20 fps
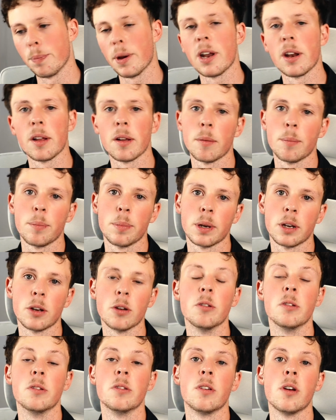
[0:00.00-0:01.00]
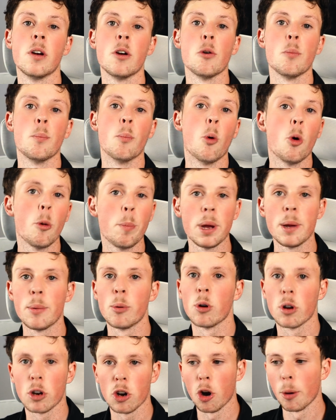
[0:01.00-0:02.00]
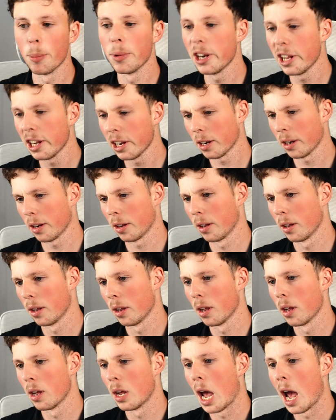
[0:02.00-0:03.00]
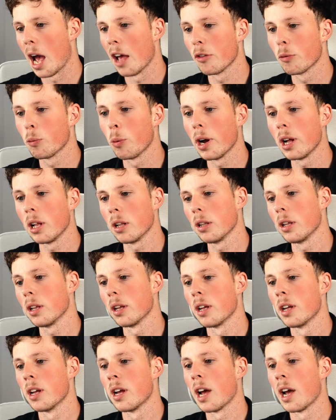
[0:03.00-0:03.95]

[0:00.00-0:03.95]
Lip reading: better because more people are commenting, as well